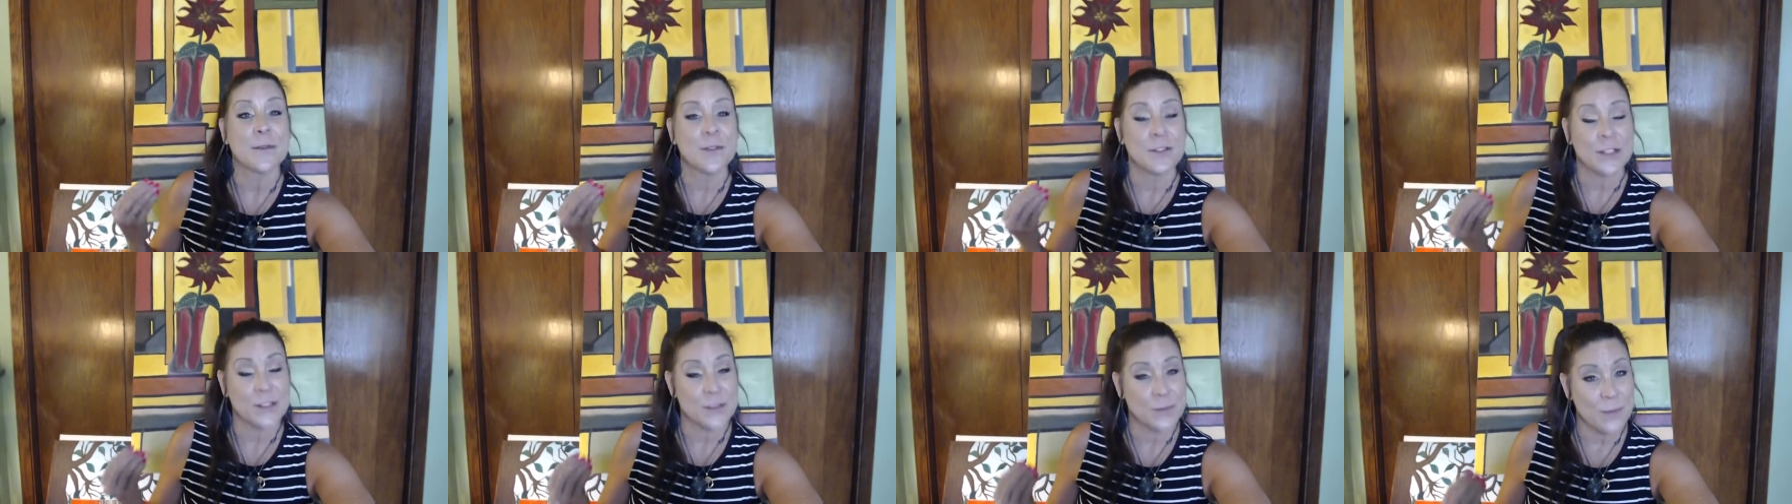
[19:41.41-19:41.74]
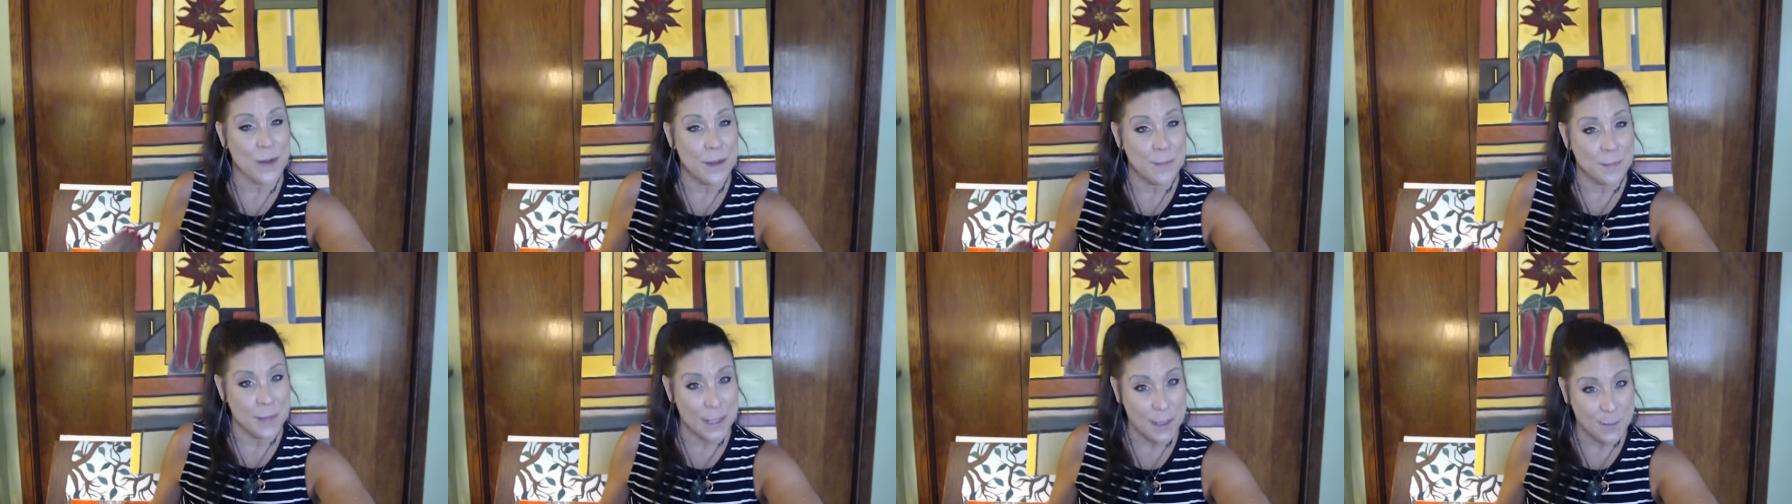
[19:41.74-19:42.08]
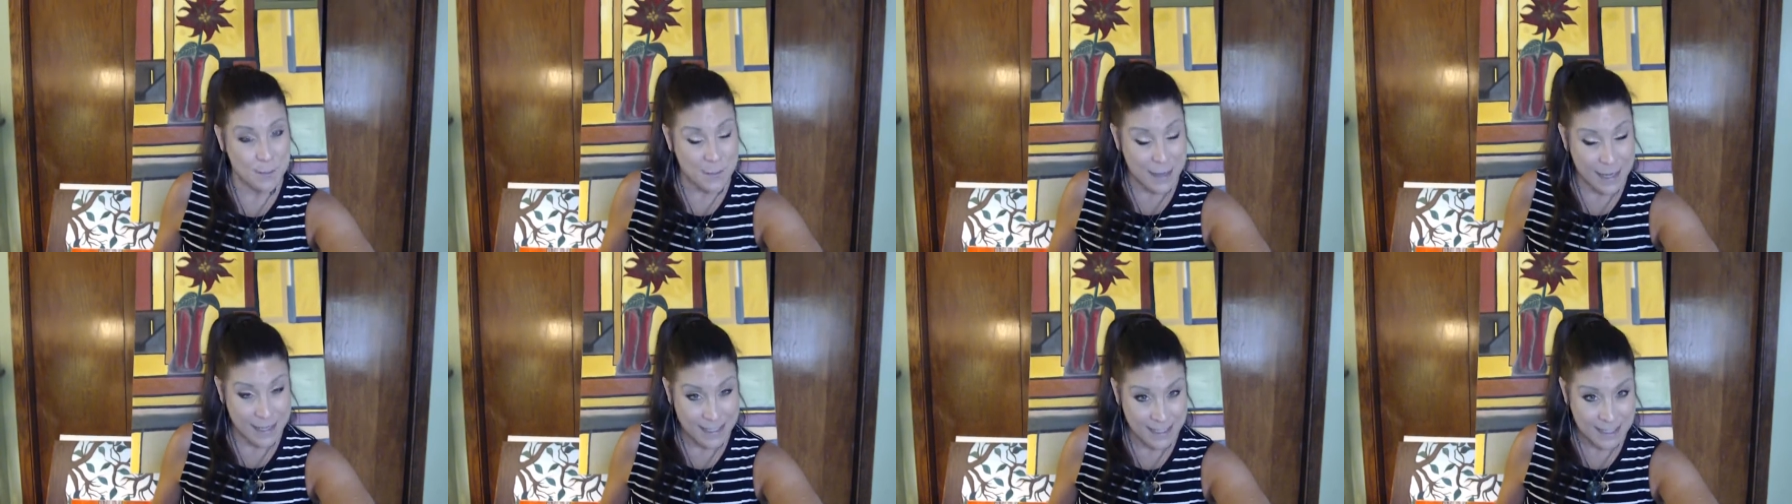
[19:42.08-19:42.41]
just write me at
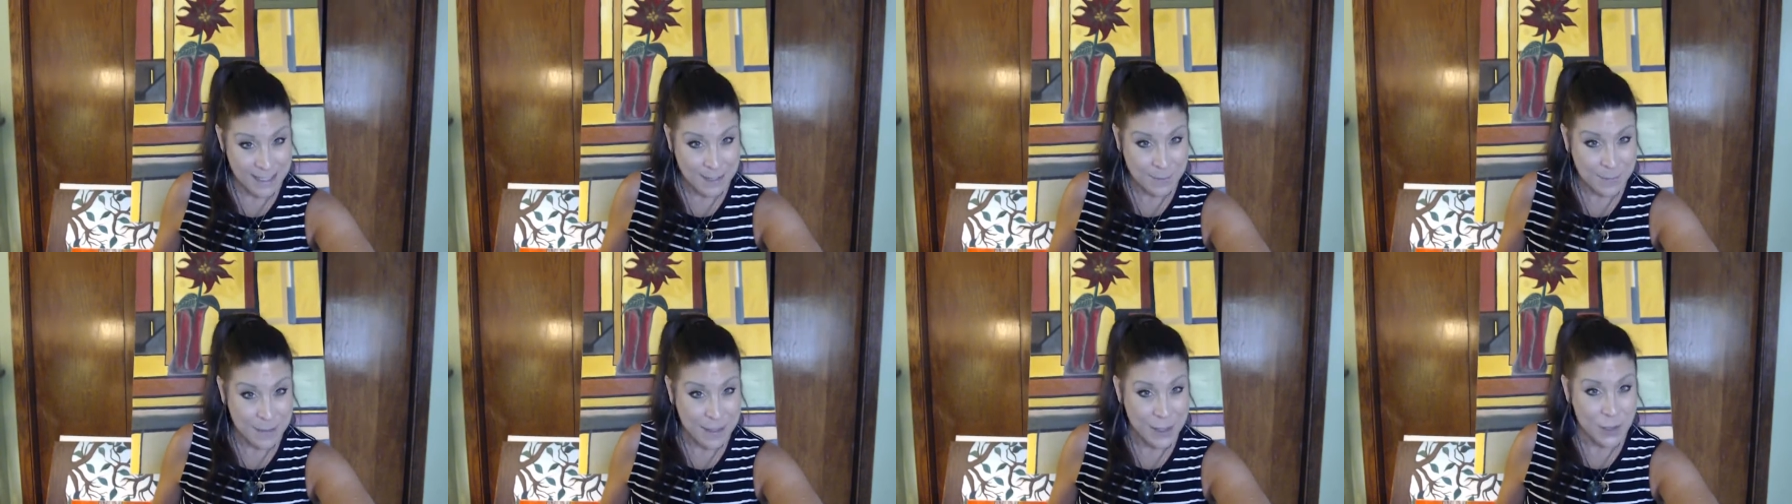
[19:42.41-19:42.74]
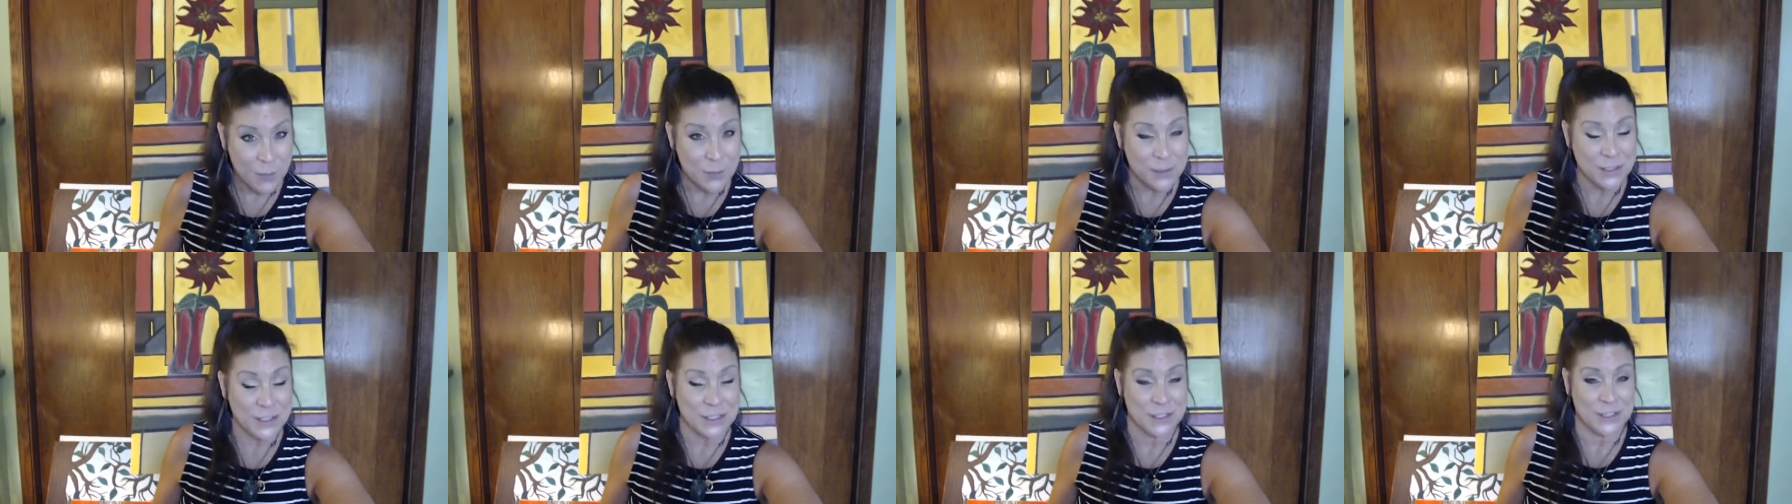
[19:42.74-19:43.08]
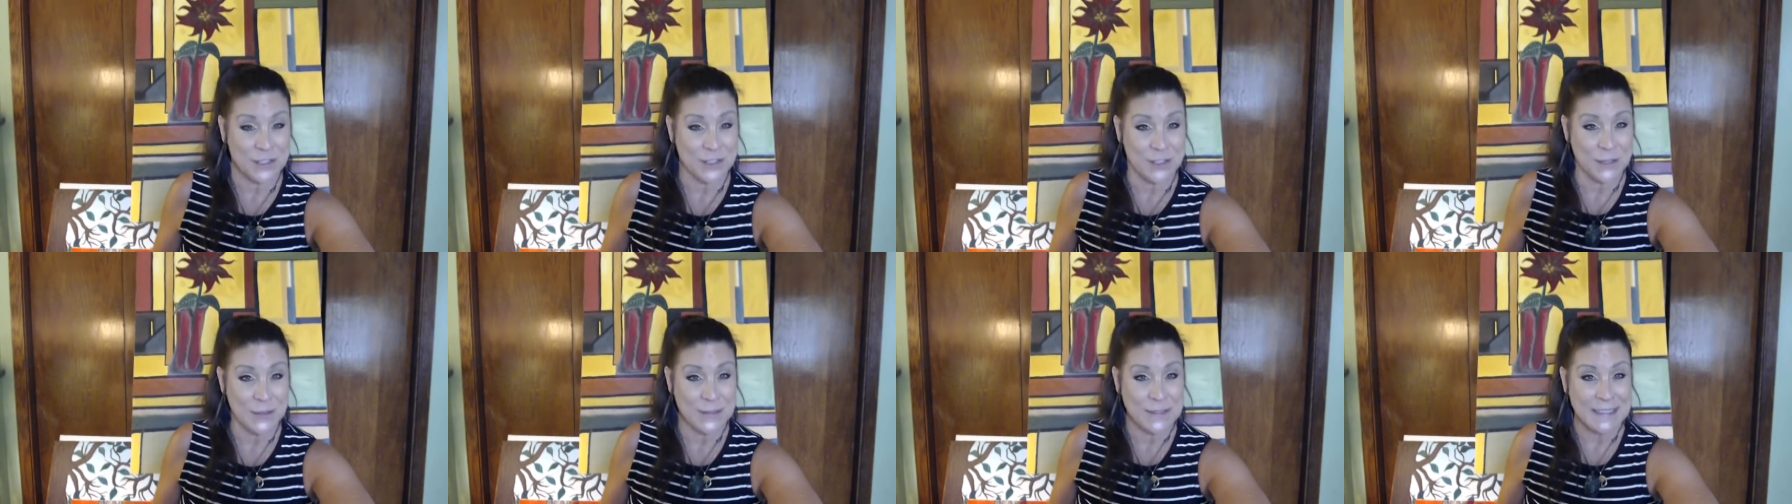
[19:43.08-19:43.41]
my email, which is
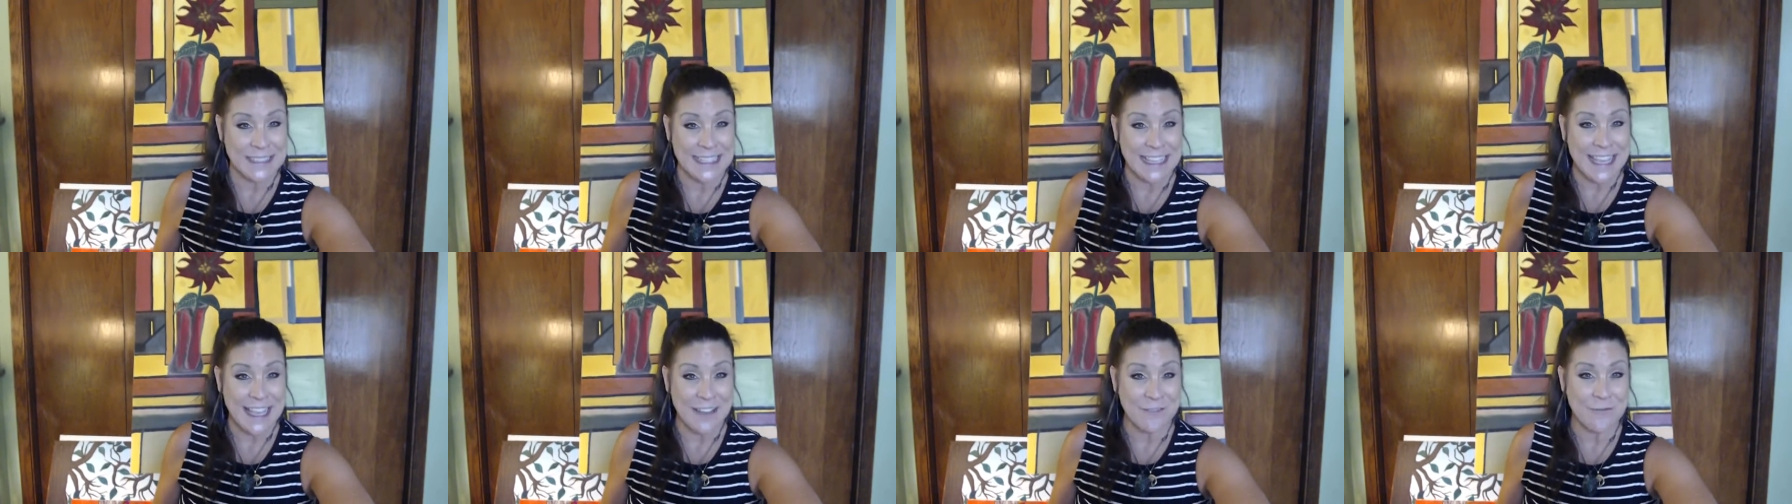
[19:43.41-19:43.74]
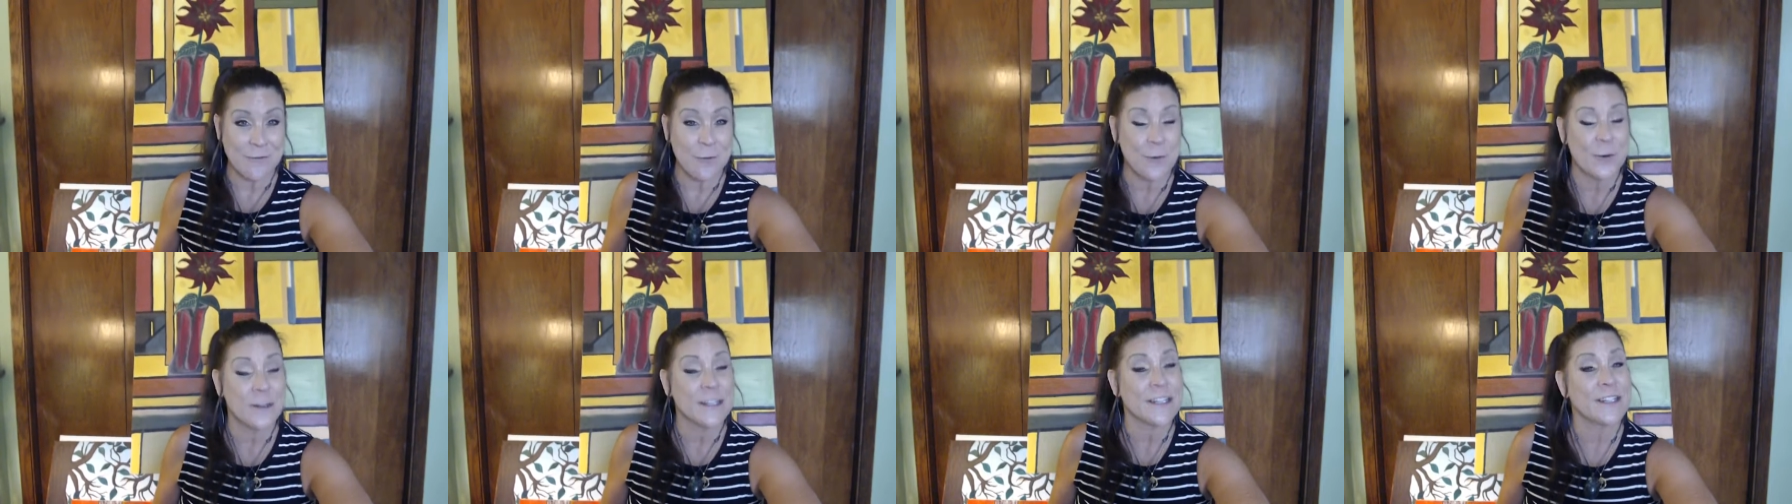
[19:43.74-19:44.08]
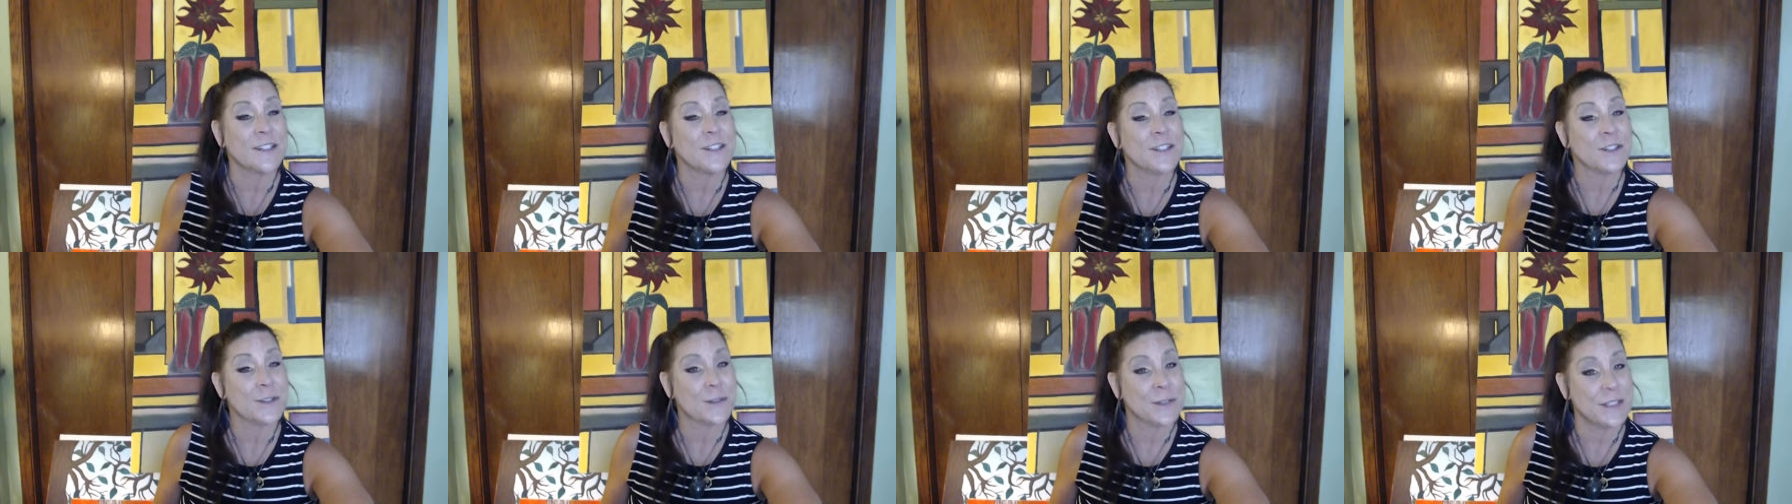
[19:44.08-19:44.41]

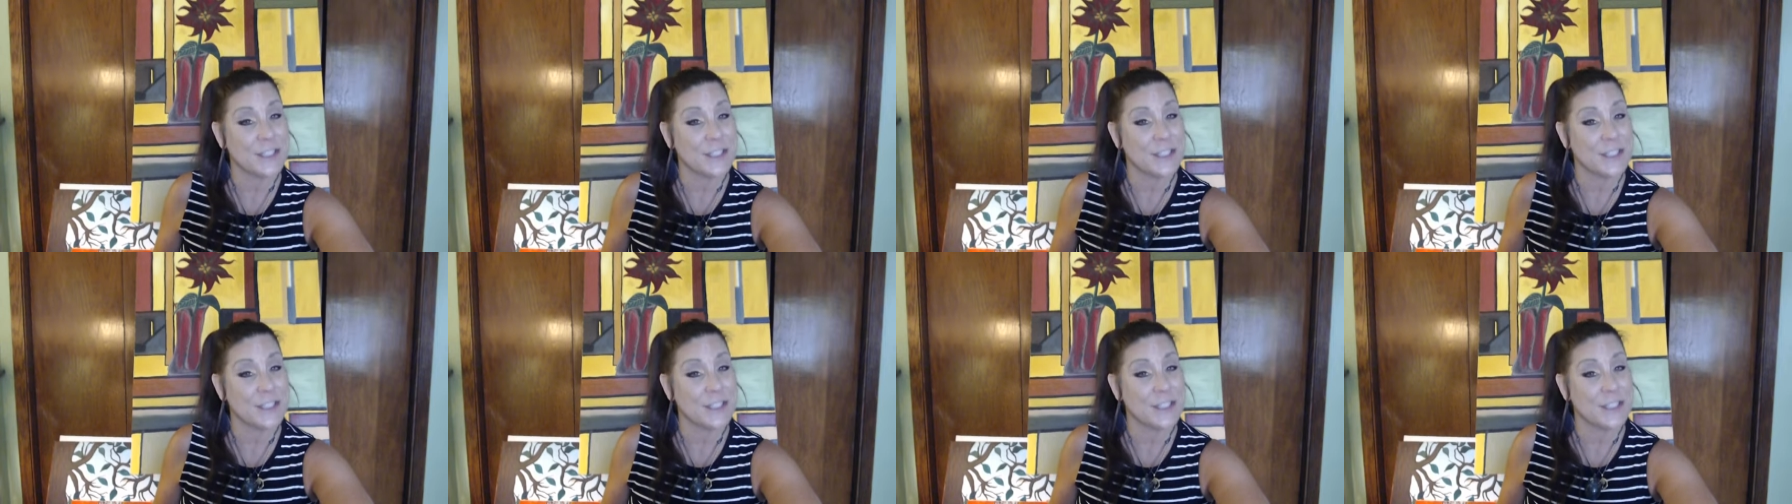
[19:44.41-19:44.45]
josiek42